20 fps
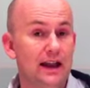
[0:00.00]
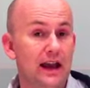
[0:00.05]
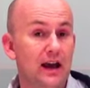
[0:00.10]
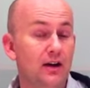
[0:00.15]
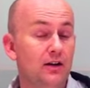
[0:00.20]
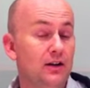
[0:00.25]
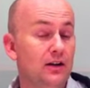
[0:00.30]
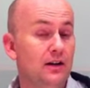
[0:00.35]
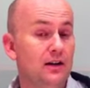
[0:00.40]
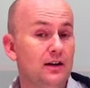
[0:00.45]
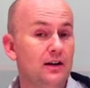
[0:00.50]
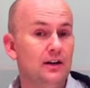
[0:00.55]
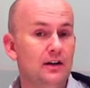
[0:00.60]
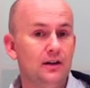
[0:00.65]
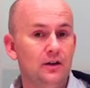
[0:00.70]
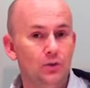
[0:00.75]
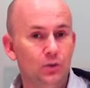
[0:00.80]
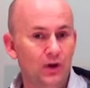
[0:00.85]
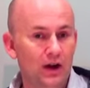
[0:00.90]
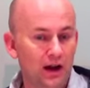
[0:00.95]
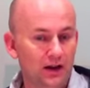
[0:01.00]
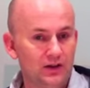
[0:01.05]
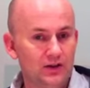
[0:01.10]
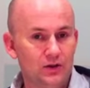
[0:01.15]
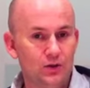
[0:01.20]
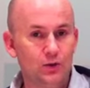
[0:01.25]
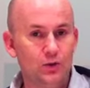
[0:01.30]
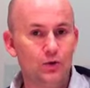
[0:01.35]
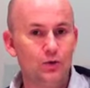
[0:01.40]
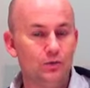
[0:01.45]
Now, with our
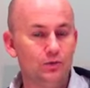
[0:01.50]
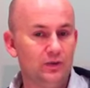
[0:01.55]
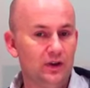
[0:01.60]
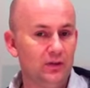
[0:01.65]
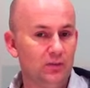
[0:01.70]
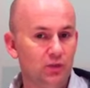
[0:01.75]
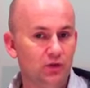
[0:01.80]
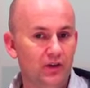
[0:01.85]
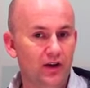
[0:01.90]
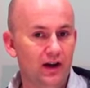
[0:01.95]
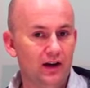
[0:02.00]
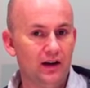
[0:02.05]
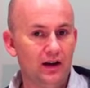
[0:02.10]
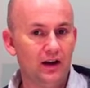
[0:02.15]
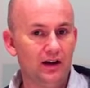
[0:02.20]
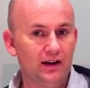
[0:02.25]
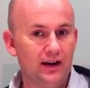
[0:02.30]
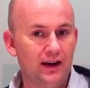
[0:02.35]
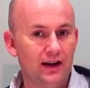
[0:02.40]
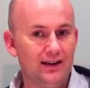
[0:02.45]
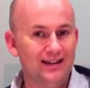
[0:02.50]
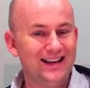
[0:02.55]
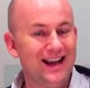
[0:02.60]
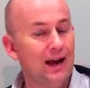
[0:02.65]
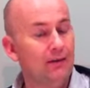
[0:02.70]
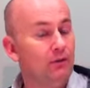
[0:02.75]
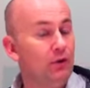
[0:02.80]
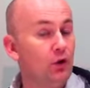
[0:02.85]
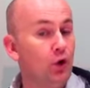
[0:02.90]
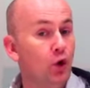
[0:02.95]
tool, we provide like a
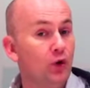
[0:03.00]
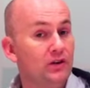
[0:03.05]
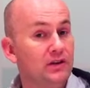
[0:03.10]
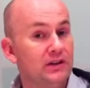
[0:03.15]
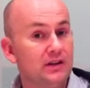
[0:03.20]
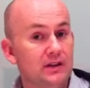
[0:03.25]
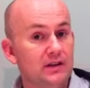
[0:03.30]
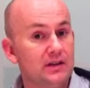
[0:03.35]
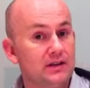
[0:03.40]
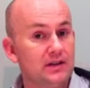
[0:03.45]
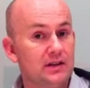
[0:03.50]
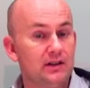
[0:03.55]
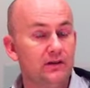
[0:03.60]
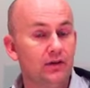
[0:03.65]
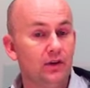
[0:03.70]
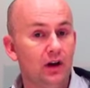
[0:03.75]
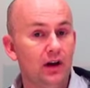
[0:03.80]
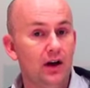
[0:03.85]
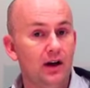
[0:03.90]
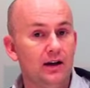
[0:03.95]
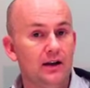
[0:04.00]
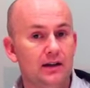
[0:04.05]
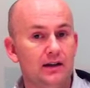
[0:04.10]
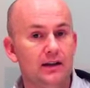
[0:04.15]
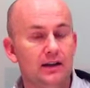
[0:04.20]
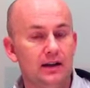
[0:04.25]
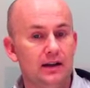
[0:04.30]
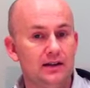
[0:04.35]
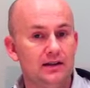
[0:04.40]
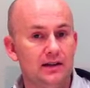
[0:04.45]
table of contents, if you
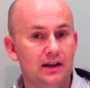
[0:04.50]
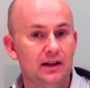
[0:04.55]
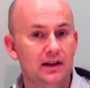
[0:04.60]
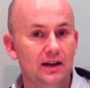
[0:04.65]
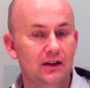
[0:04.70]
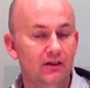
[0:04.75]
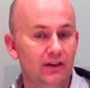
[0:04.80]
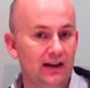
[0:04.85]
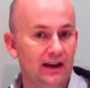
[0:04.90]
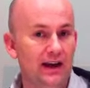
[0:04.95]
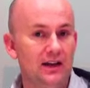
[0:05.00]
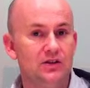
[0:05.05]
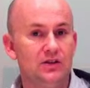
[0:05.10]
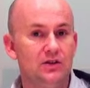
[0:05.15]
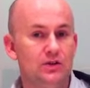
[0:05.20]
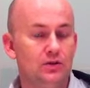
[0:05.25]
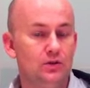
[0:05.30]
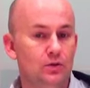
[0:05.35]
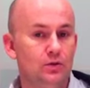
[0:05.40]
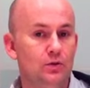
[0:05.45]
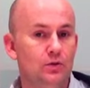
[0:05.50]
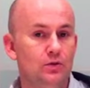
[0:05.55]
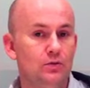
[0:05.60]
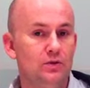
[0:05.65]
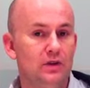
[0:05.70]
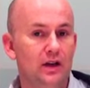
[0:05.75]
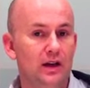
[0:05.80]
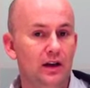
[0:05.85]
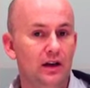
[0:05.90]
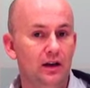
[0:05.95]
like. It's a navigation
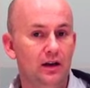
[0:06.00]
tool